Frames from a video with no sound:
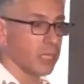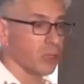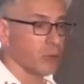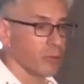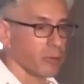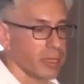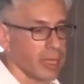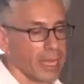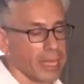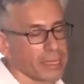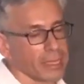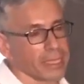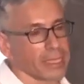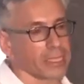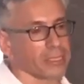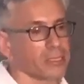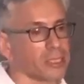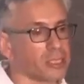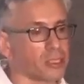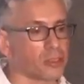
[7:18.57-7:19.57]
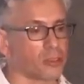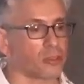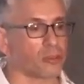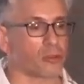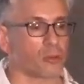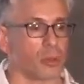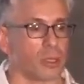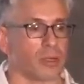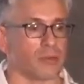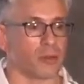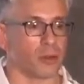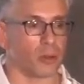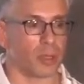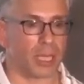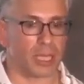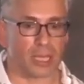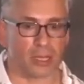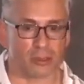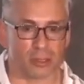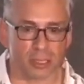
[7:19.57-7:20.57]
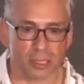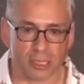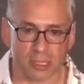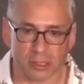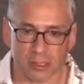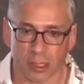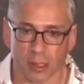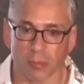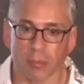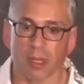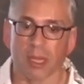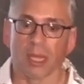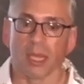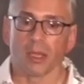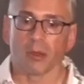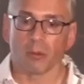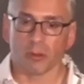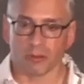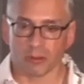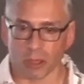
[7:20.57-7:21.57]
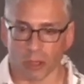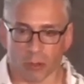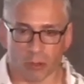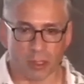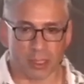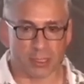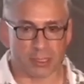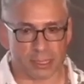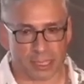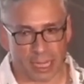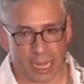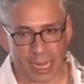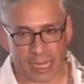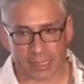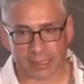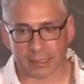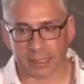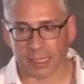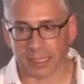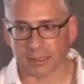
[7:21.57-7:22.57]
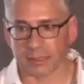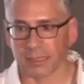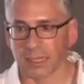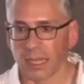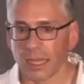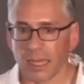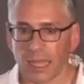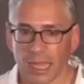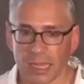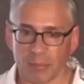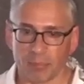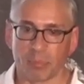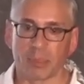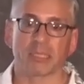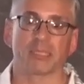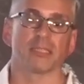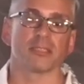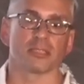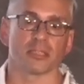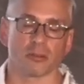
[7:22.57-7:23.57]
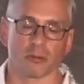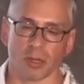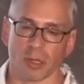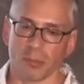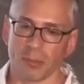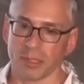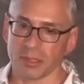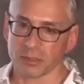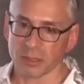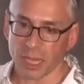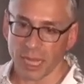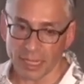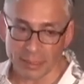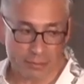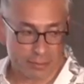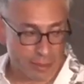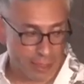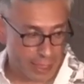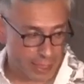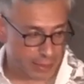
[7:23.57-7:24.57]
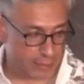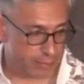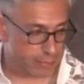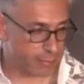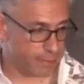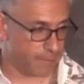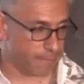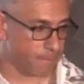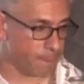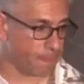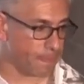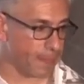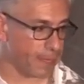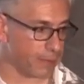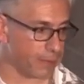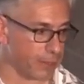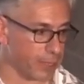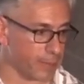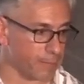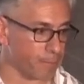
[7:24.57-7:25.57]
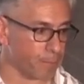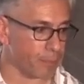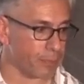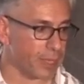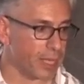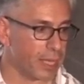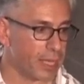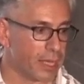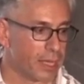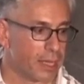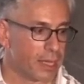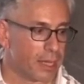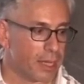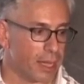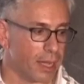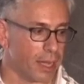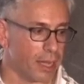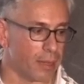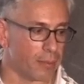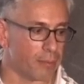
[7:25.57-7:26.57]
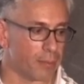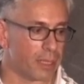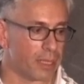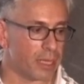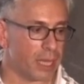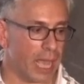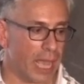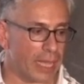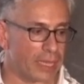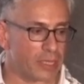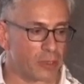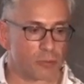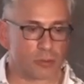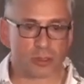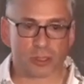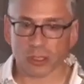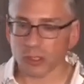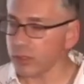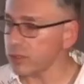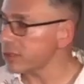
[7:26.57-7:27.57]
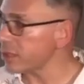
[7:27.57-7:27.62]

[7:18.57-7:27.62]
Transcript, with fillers: create like a digital twin of your ecosystem with tokens and assets and business agreements end to end, right? Um, and the returns